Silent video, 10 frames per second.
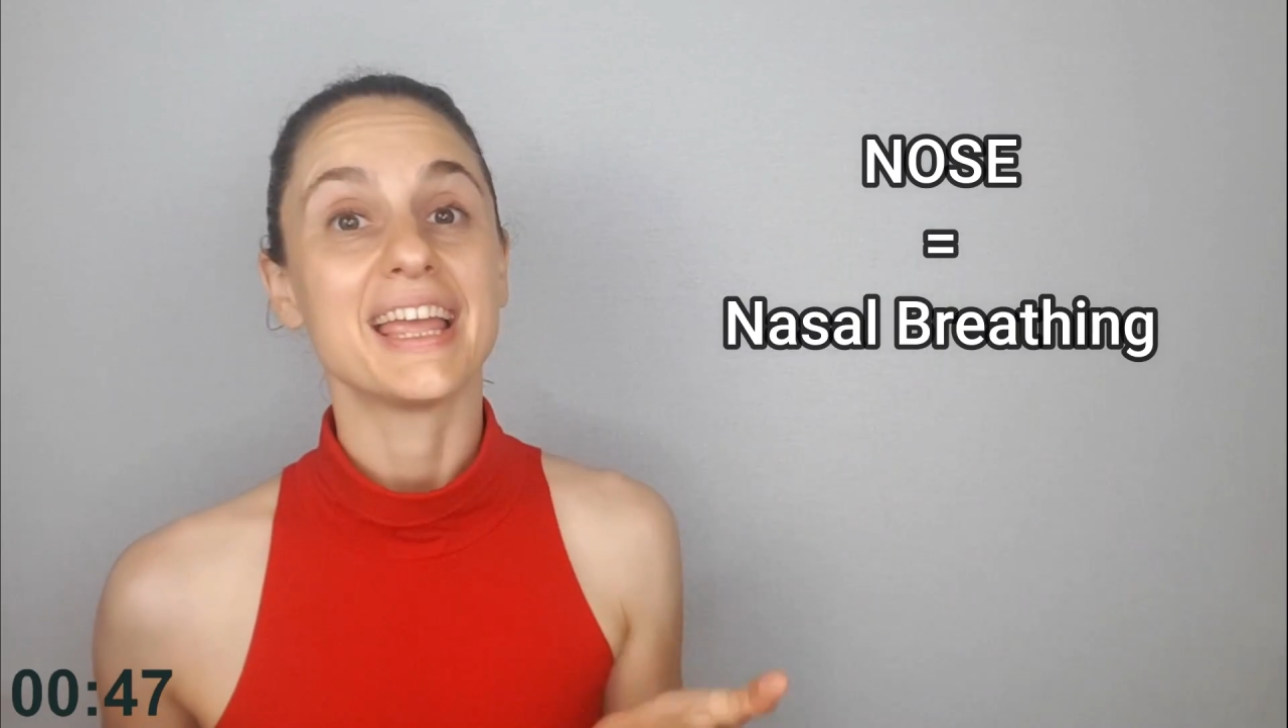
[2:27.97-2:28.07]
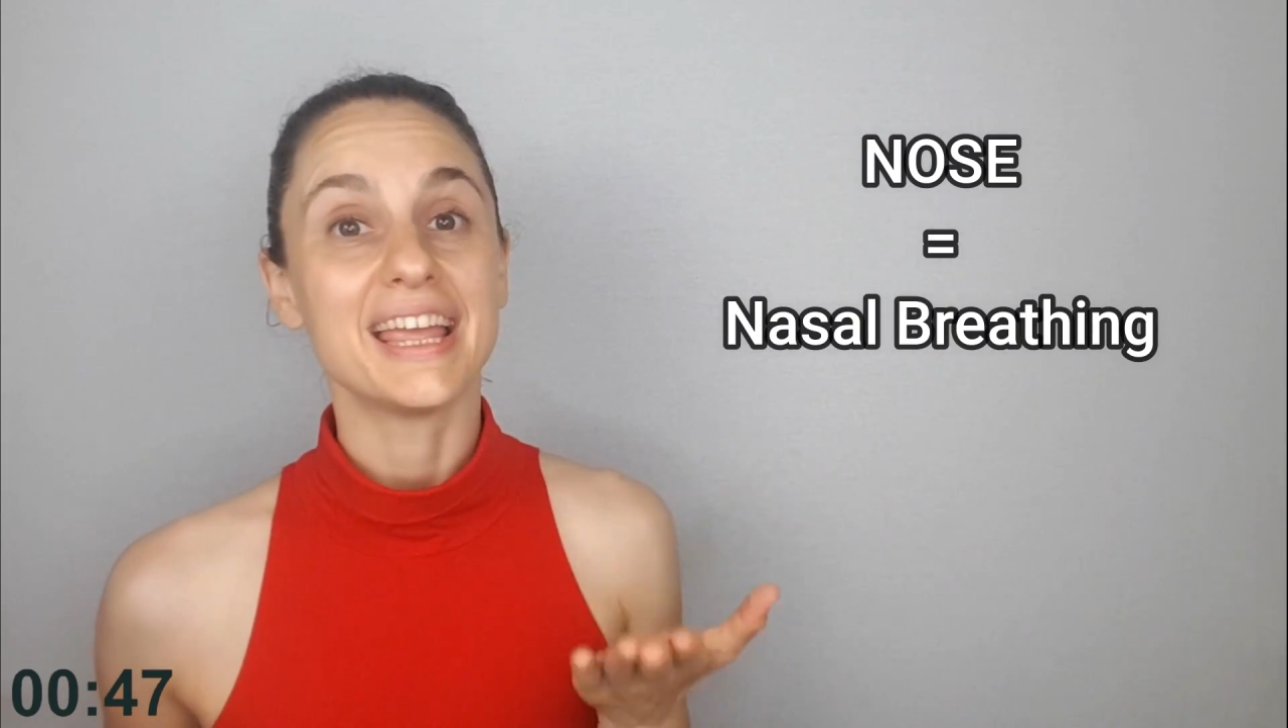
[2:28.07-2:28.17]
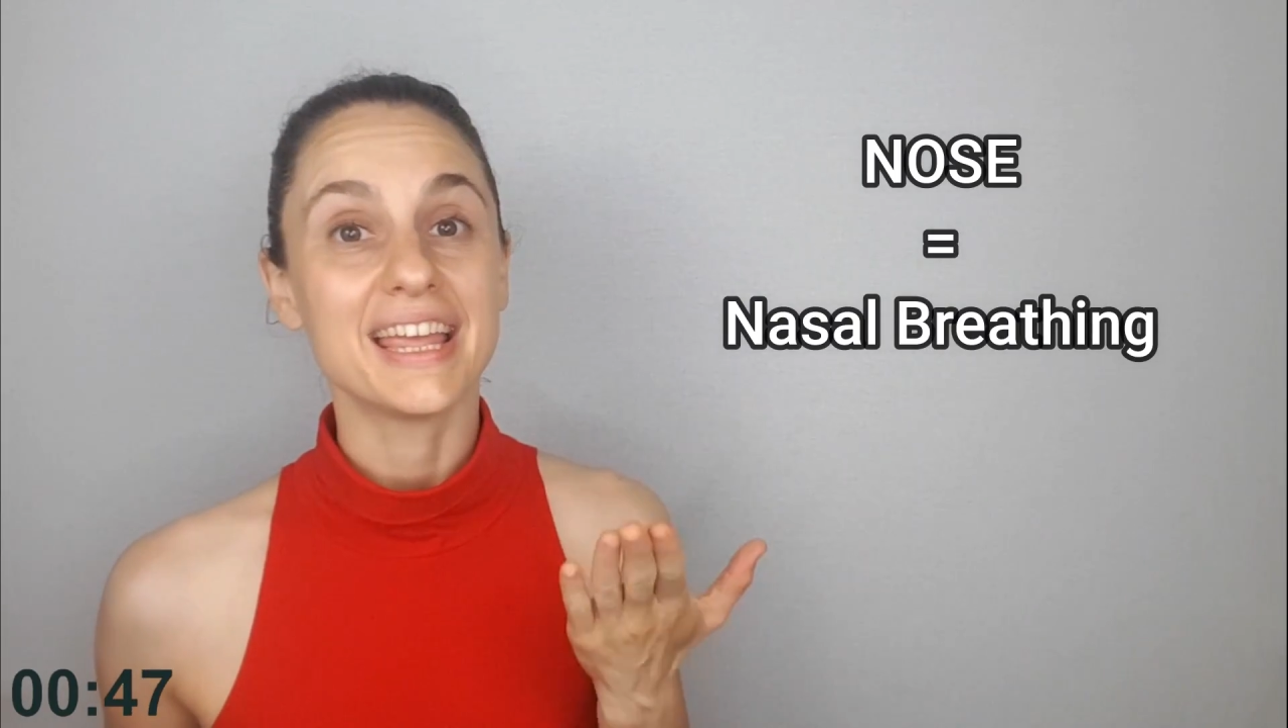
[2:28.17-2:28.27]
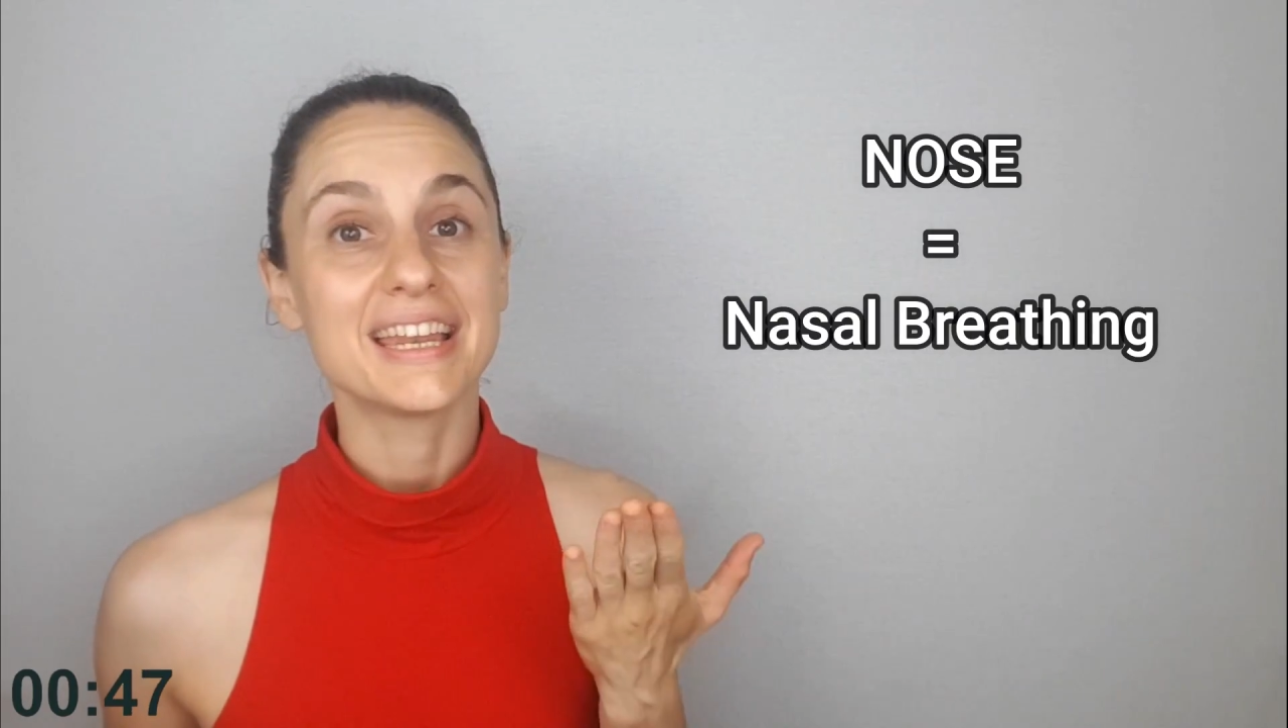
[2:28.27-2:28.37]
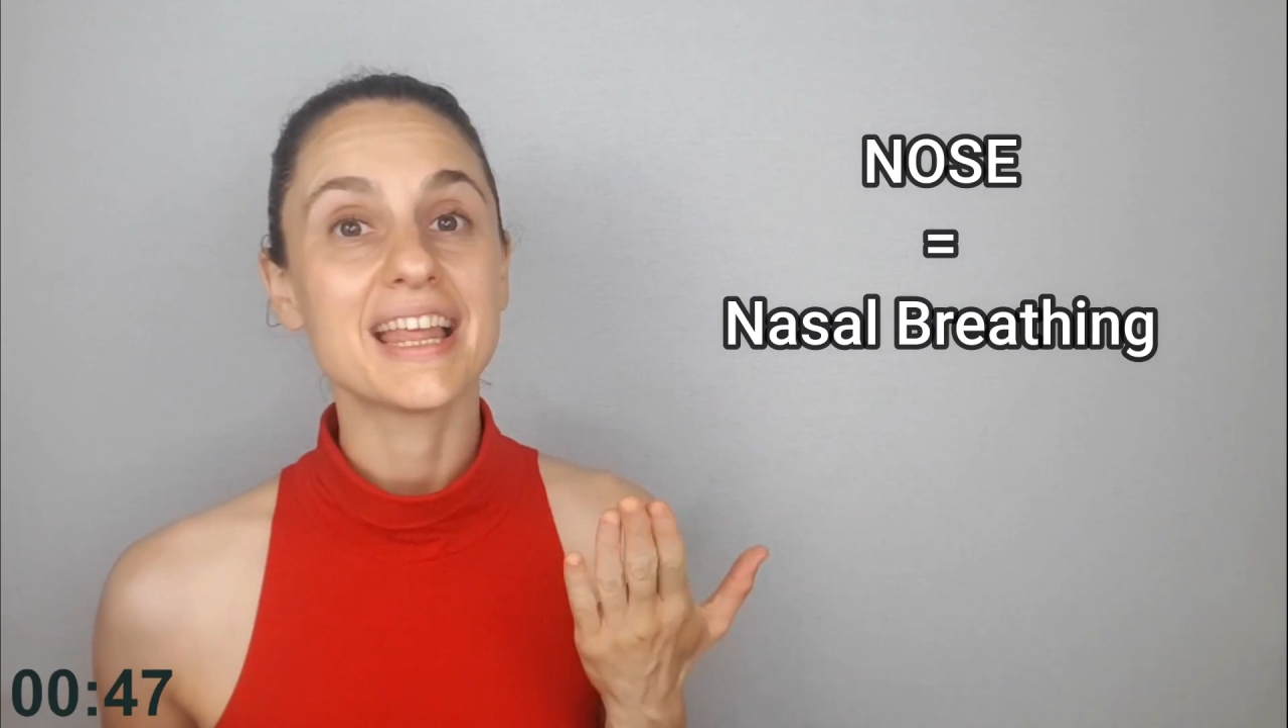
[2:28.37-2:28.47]

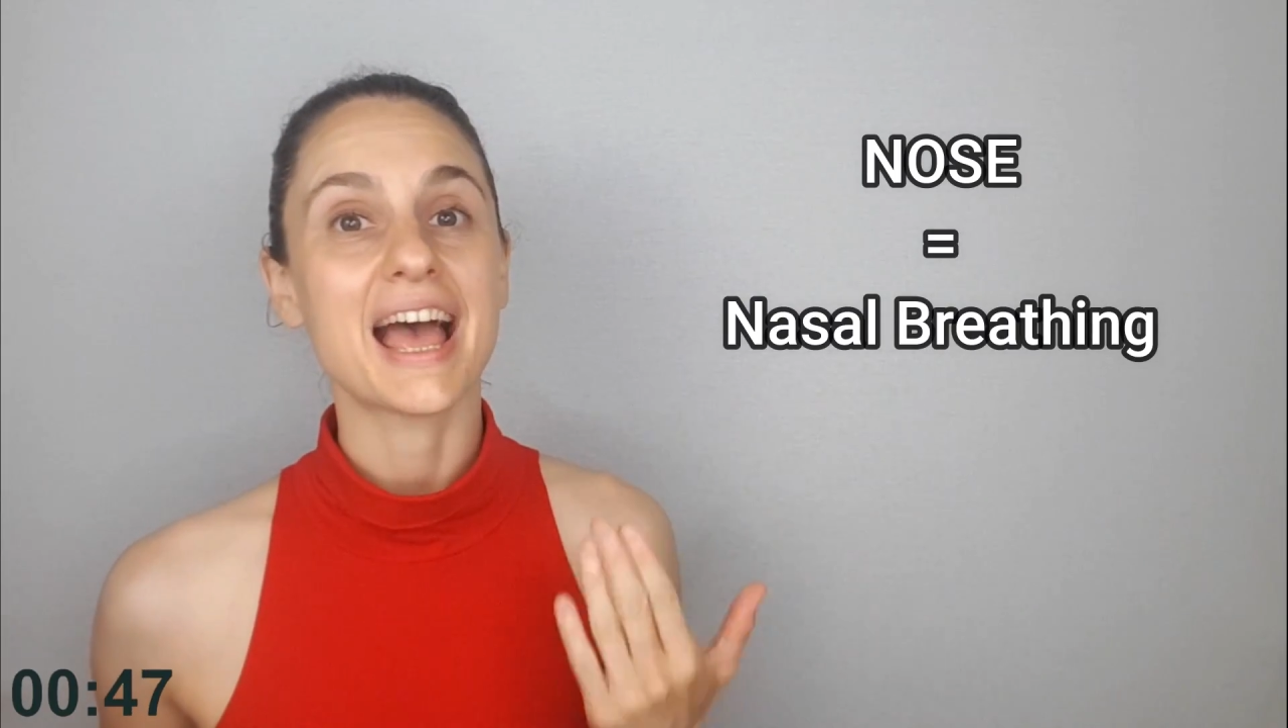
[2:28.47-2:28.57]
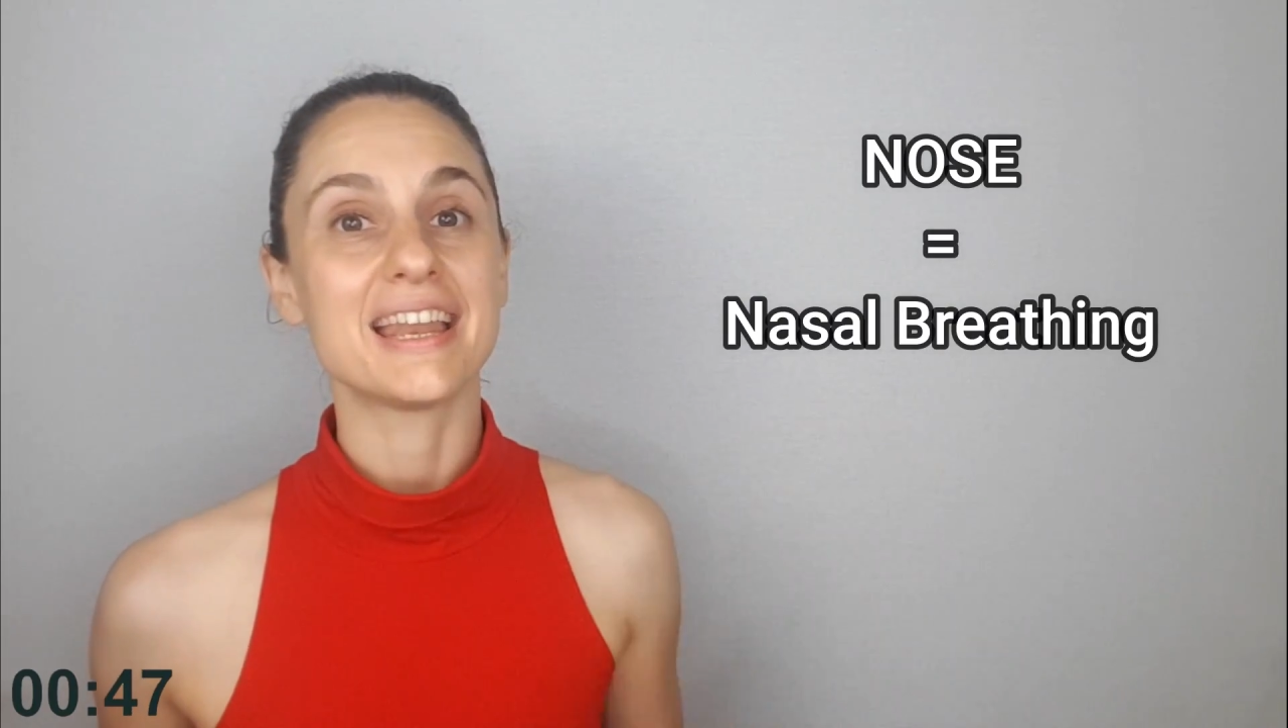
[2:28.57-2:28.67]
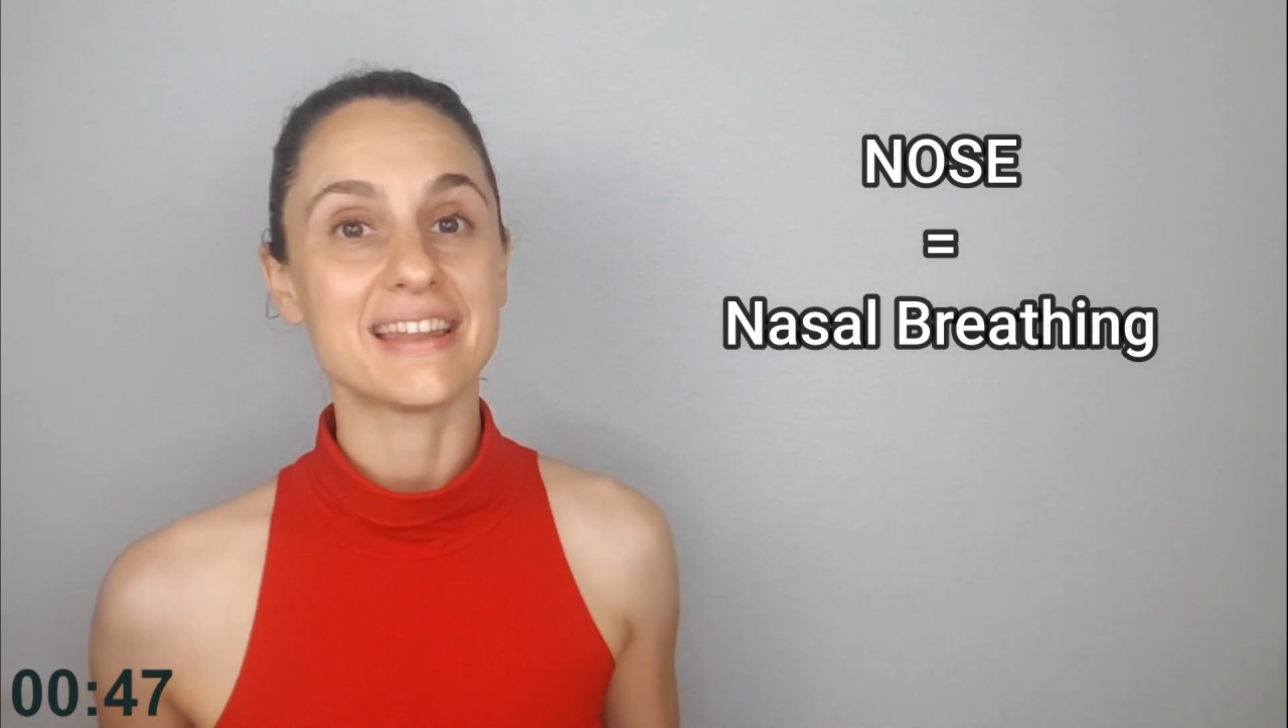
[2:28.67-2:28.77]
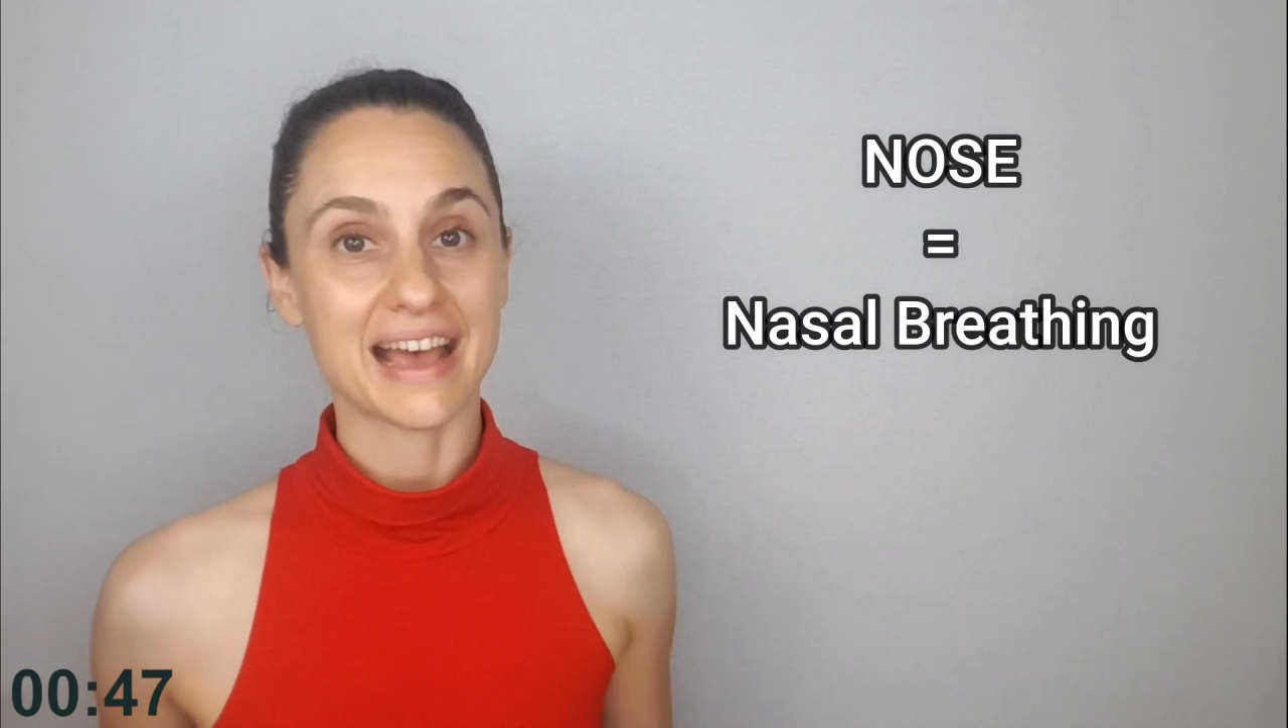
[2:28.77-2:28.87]
in and